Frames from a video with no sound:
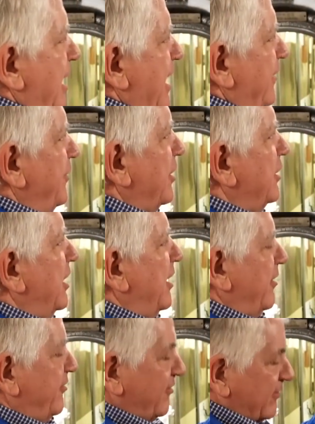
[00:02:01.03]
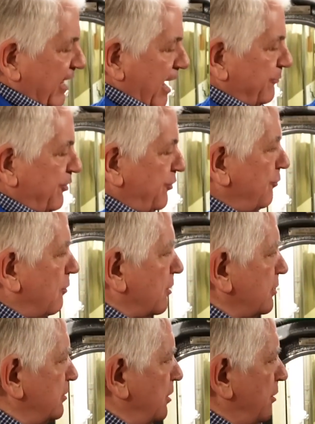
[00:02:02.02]
and they're going to slam the door
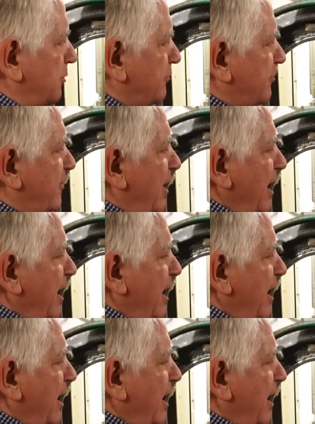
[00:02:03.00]
closed